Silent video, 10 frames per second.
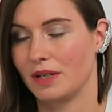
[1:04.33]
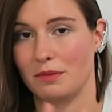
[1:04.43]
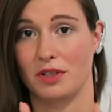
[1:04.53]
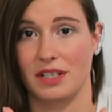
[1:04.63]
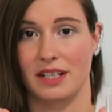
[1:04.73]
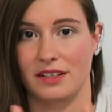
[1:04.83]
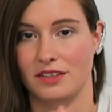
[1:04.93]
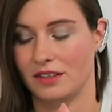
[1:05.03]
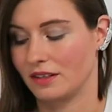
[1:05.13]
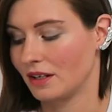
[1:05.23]
pay more
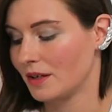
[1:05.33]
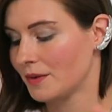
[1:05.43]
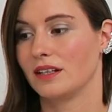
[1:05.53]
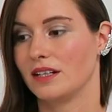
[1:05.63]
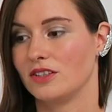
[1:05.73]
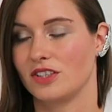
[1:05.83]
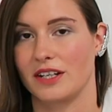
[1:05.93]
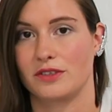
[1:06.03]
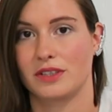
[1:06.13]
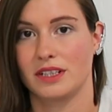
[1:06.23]
attention. In
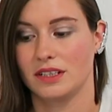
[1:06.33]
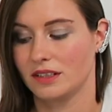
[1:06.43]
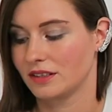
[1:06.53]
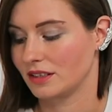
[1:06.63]
general,